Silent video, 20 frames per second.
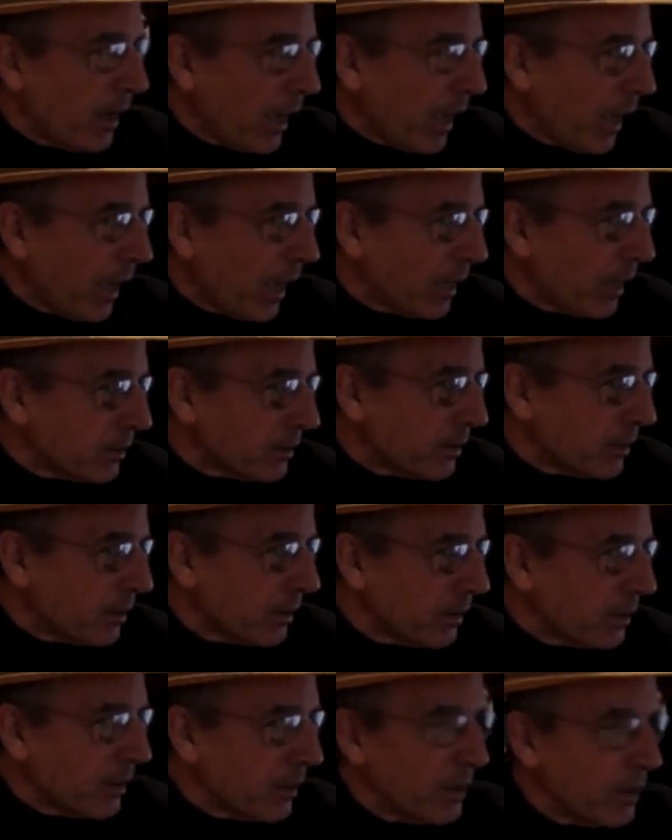And
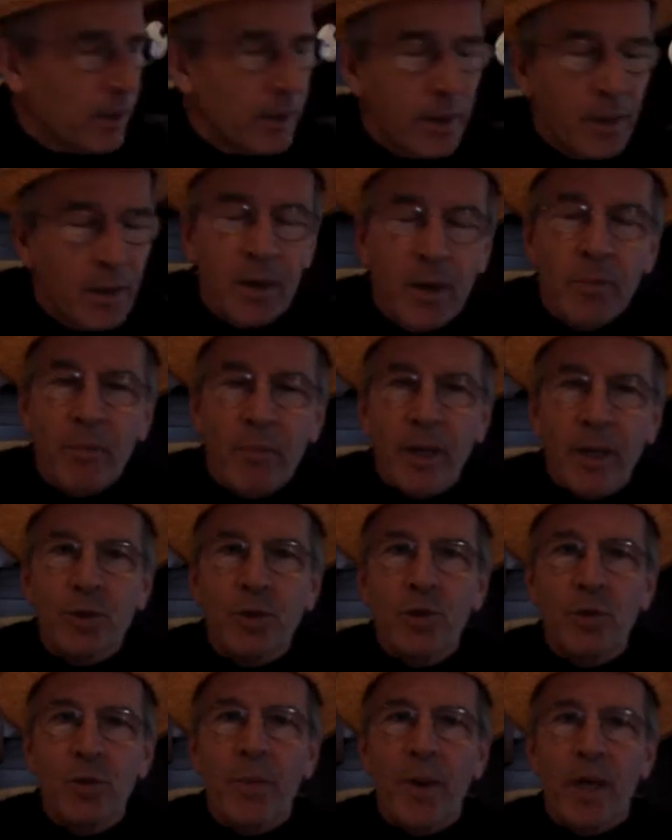my
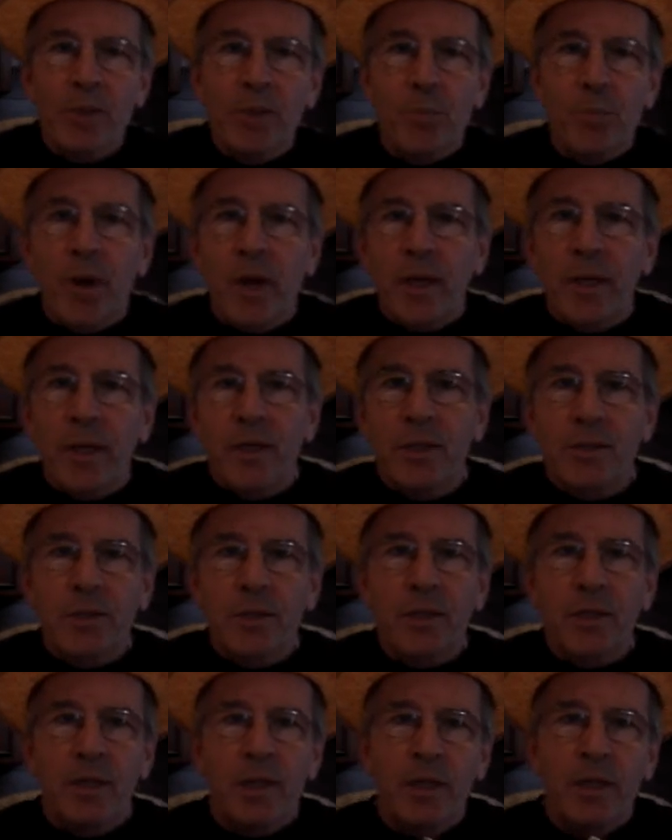two best
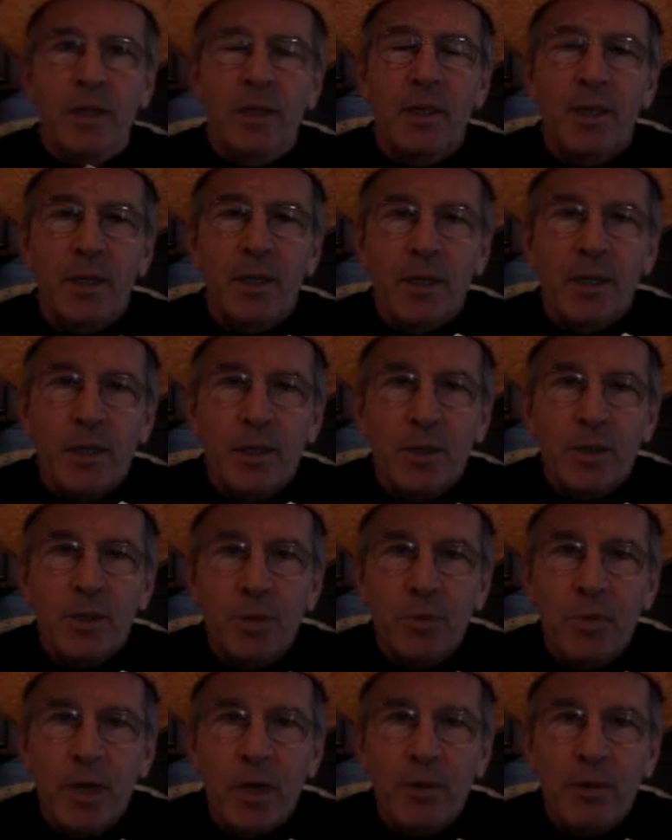buddies,
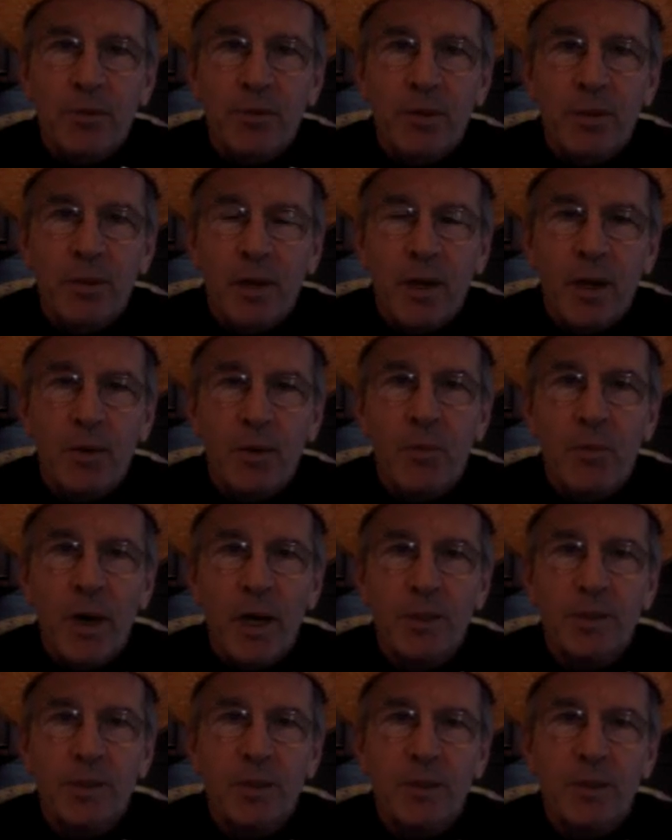Smith and
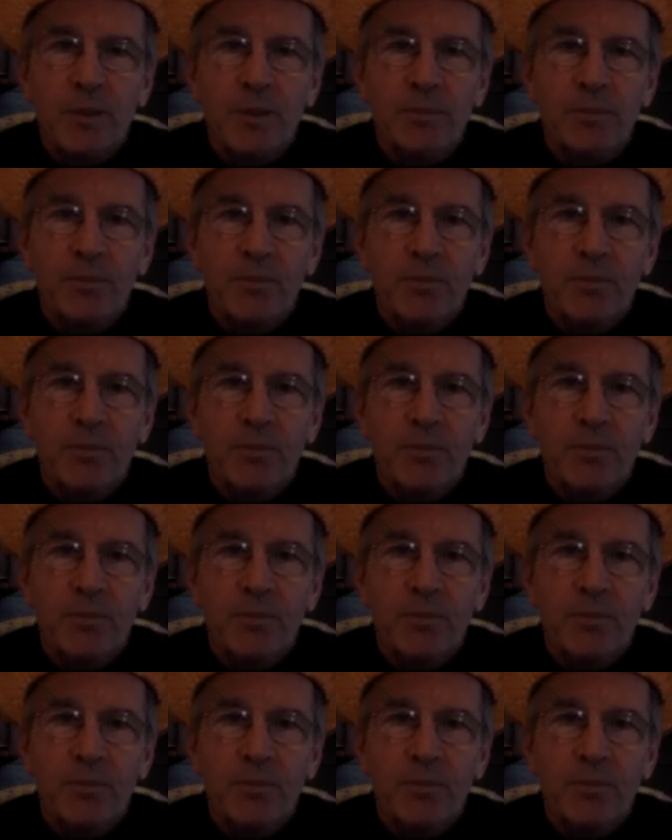Wesson,